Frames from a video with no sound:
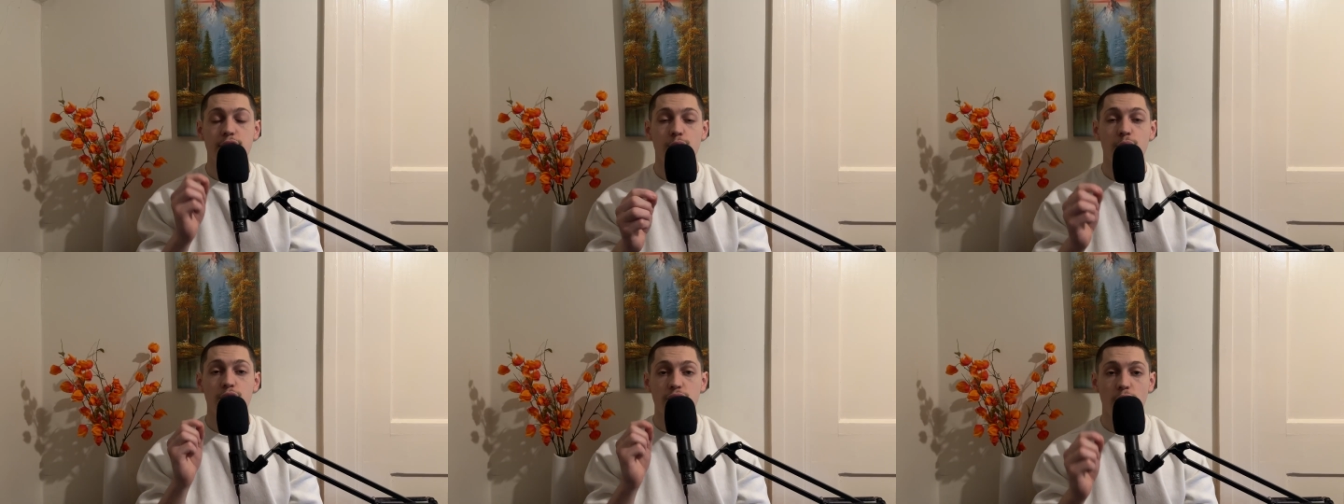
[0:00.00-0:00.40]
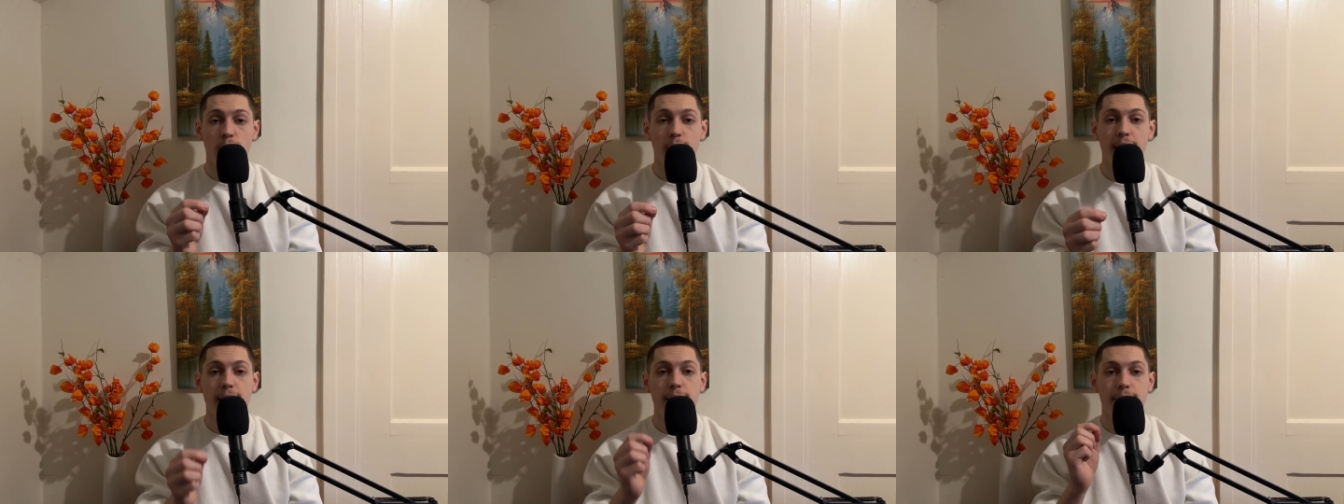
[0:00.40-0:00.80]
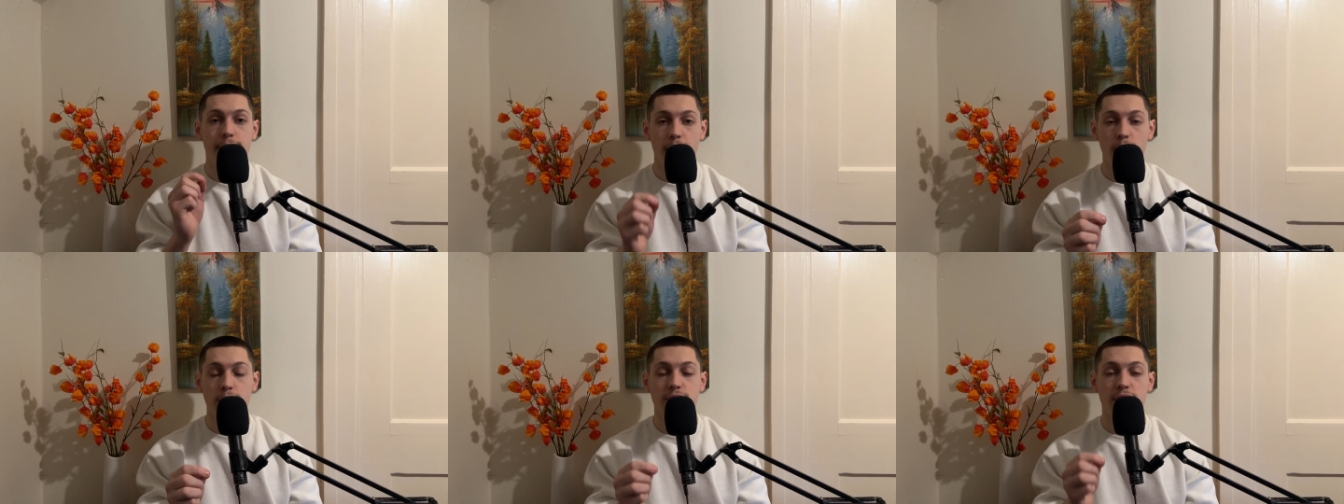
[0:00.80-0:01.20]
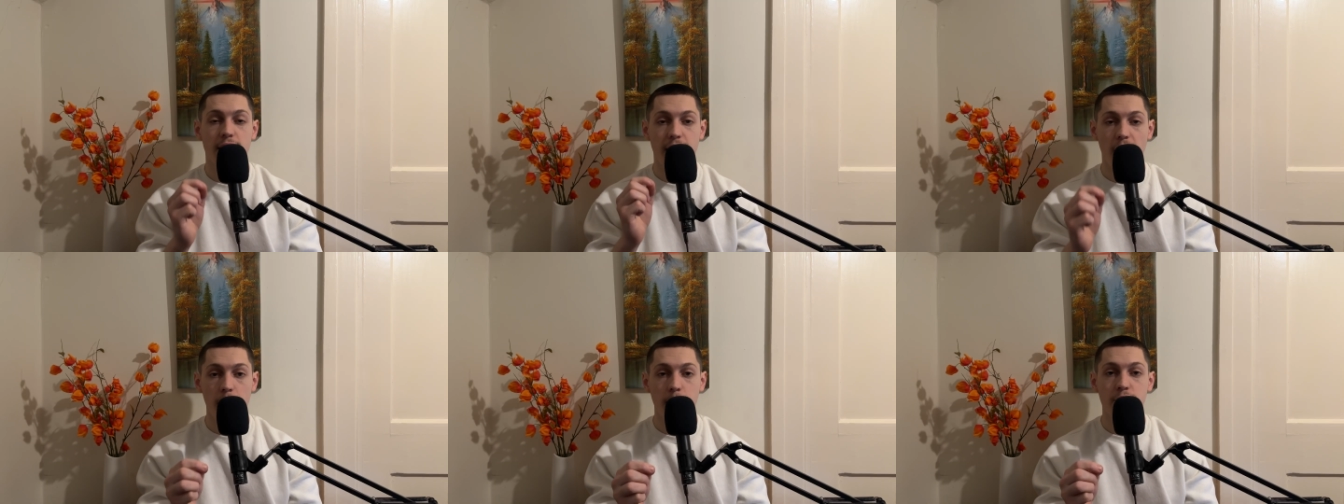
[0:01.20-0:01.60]
a result, he failed to
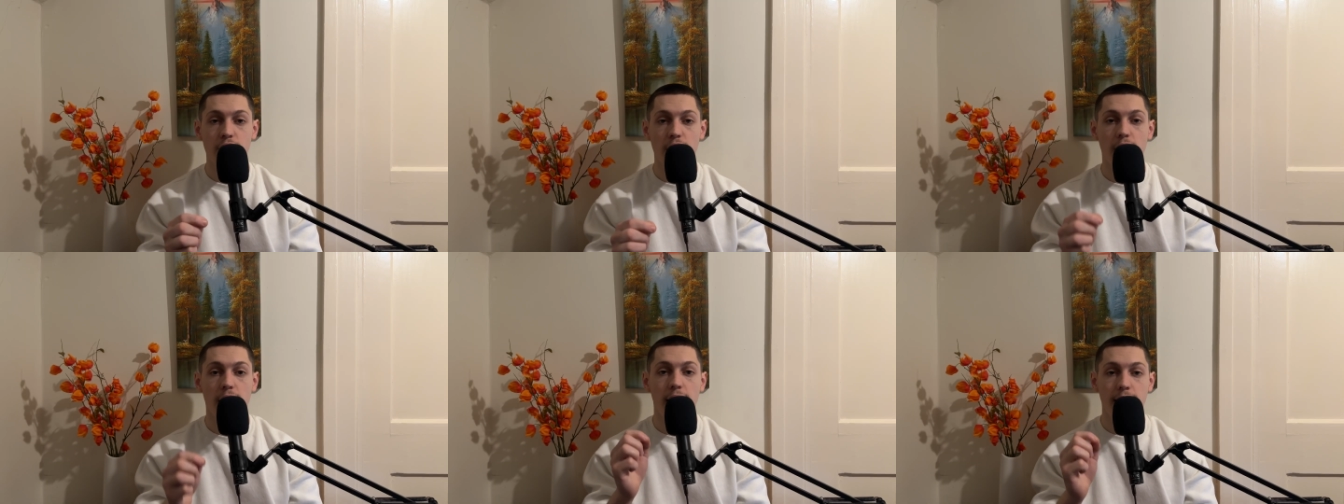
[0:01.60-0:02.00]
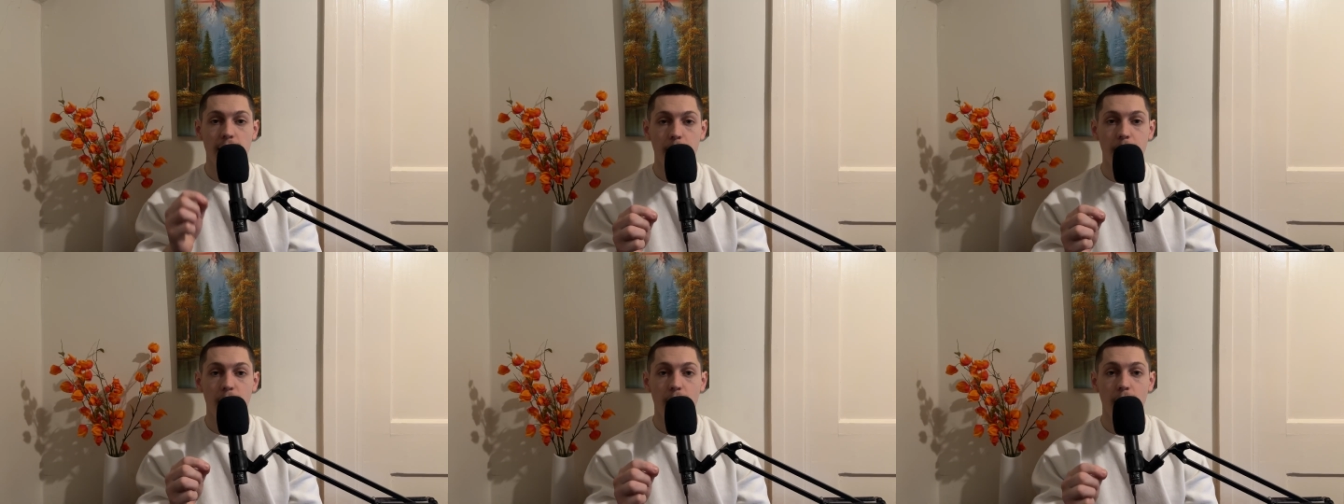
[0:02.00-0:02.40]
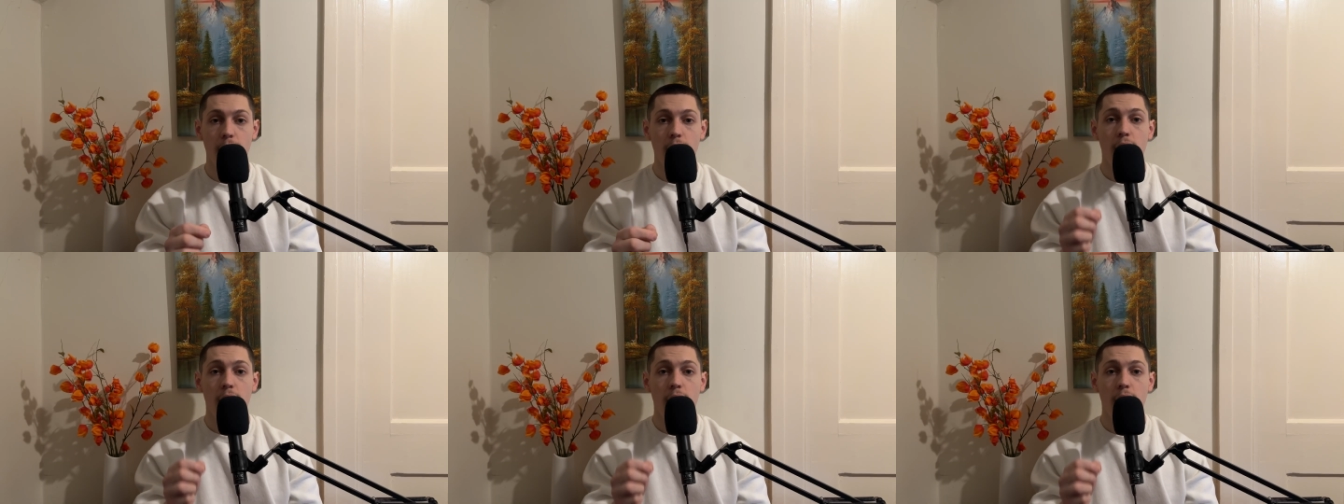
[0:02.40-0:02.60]
capture Aleppo,